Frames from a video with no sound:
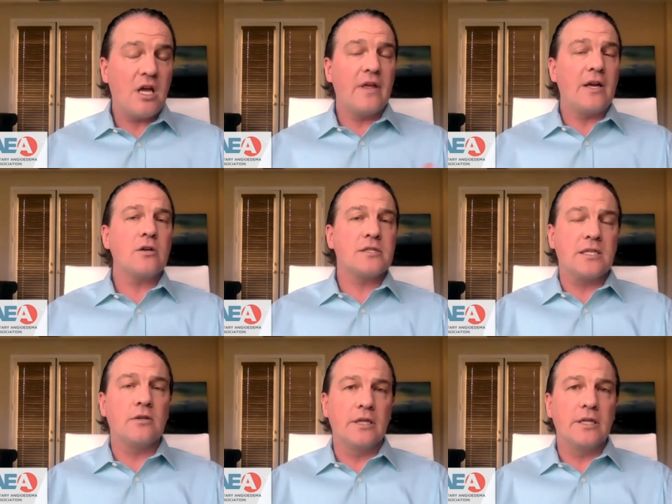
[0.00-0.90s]
and they are
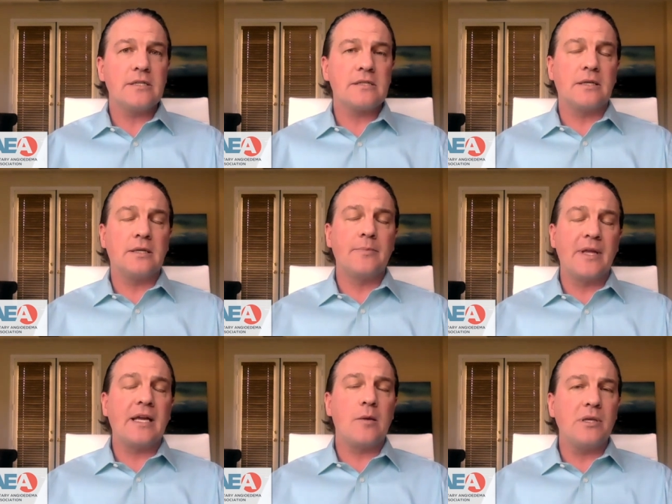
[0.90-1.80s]
serious, um,
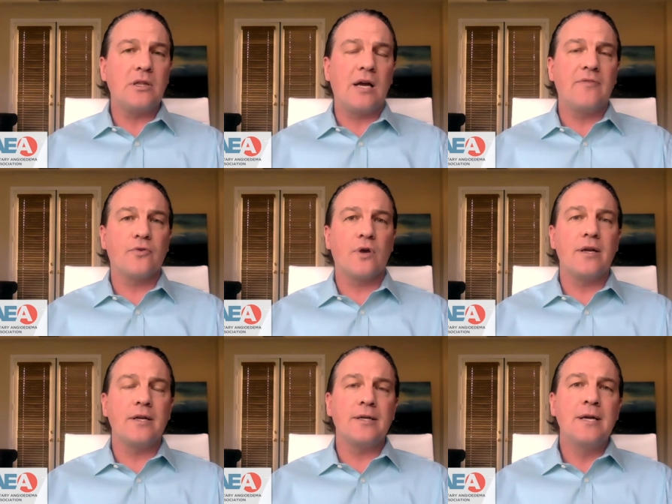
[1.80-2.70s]
they can be life
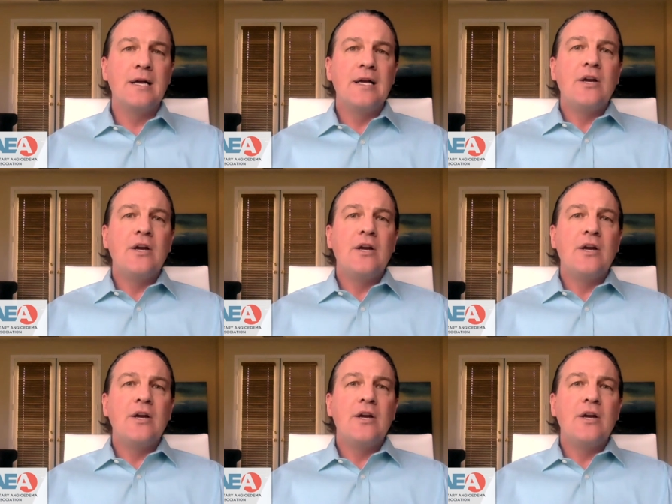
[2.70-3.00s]
threatening,